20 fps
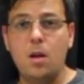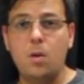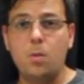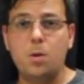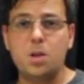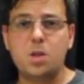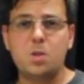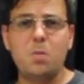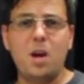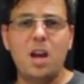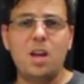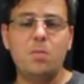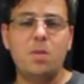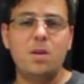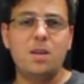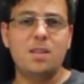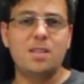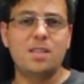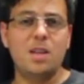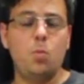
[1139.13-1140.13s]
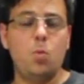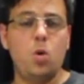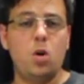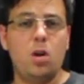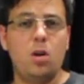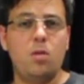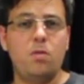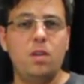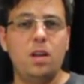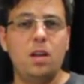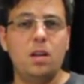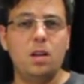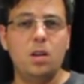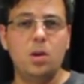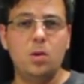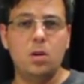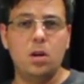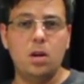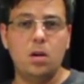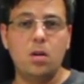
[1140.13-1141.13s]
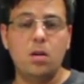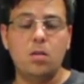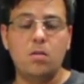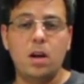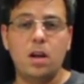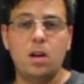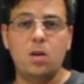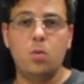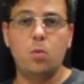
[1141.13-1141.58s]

which may be somewhat of the allure of a